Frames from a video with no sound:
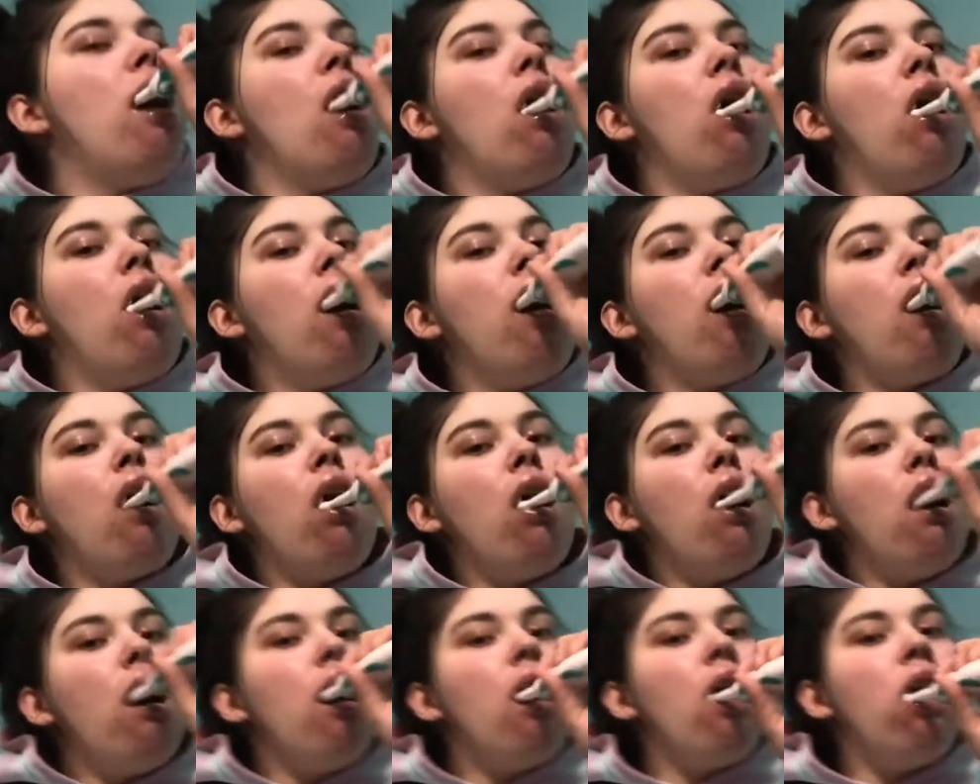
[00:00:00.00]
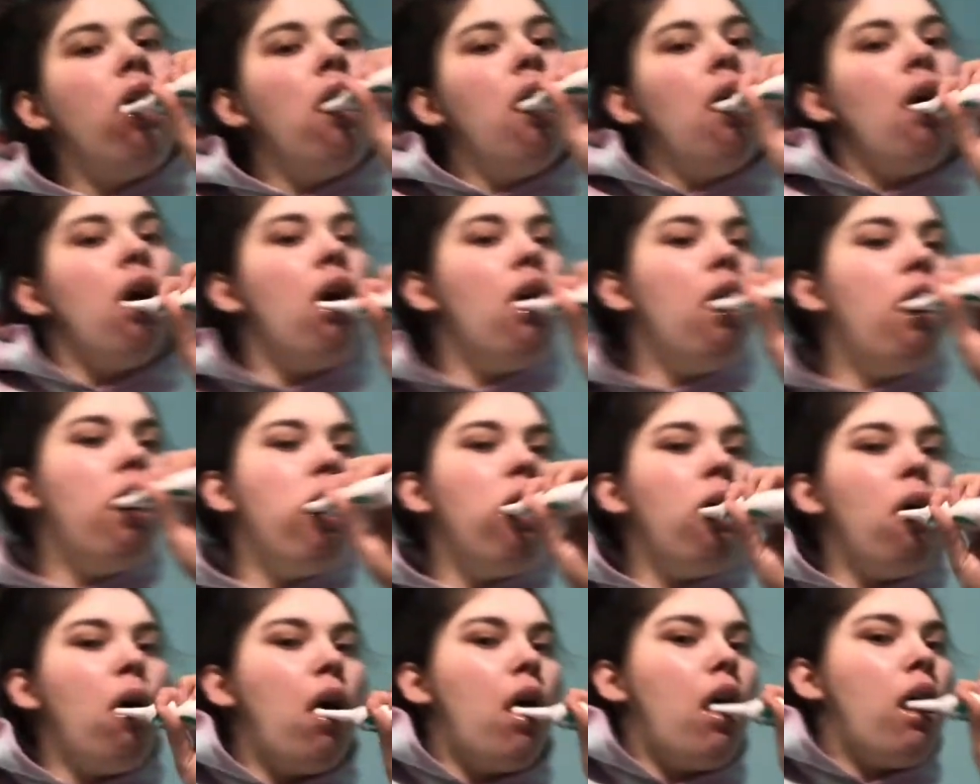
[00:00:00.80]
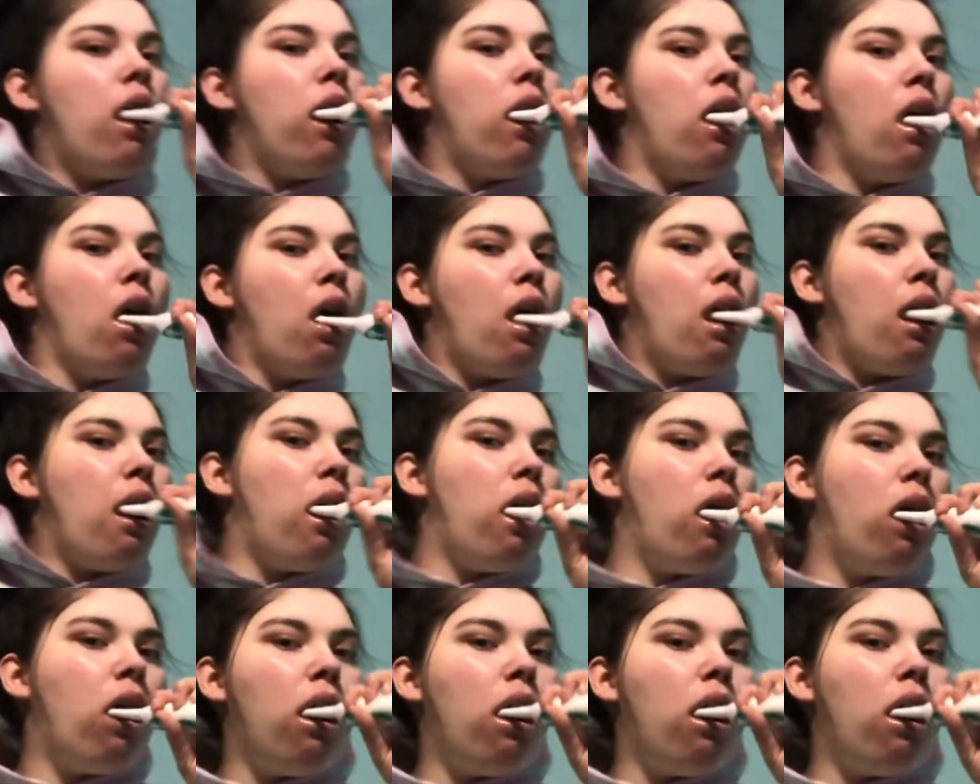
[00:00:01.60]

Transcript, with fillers: Because I don't know about you, but I do not